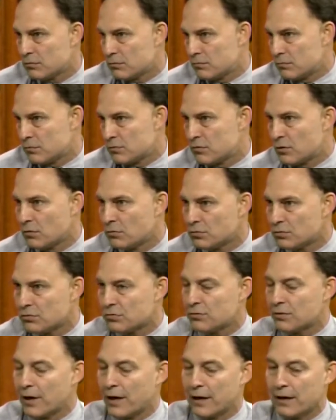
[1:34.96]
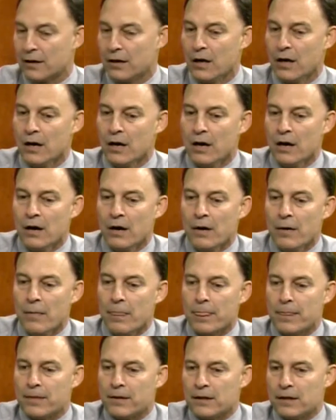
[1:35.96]
social strata.
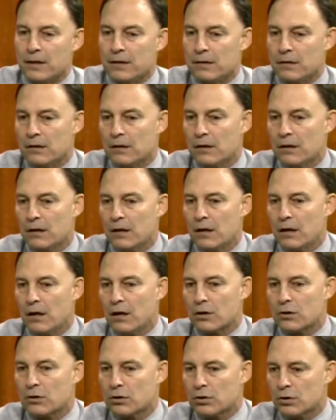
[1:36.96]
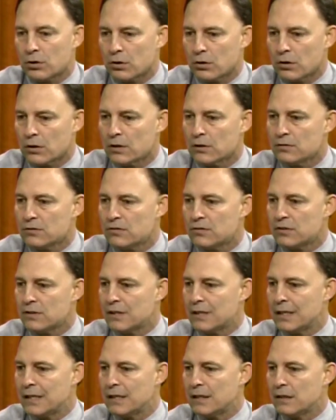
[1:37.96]
The occurrence
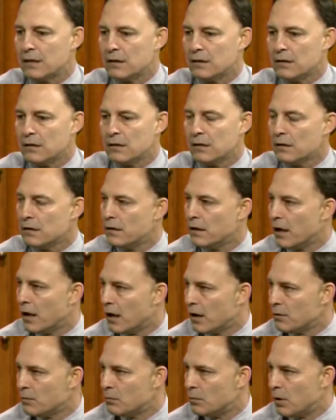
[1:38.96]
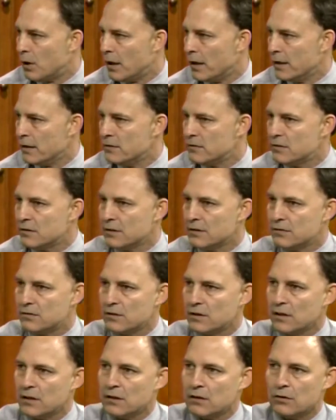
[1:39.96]
in non-whites is
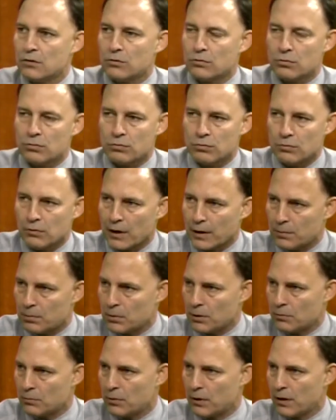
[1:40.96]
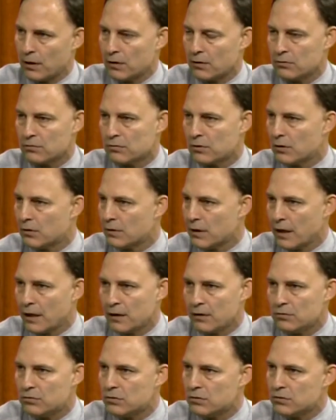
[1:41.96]
incredibly rare. So
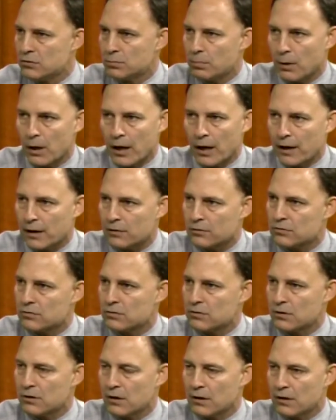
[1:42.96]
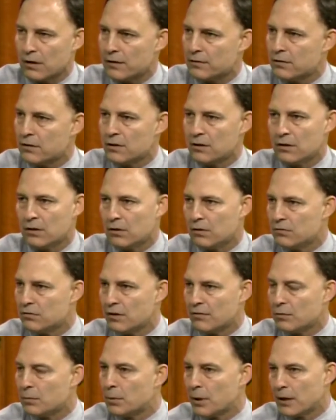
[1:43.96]
Asians, blacks, Latinos,
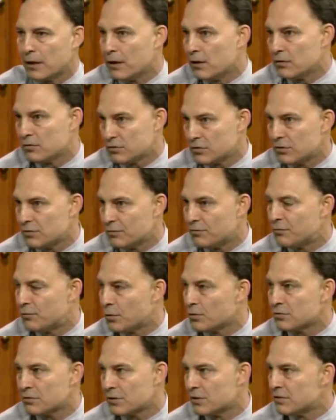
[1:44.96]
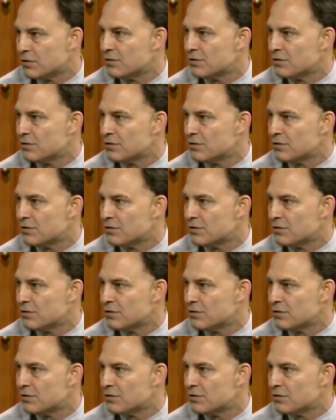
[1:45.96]
everybody else, fortunately, just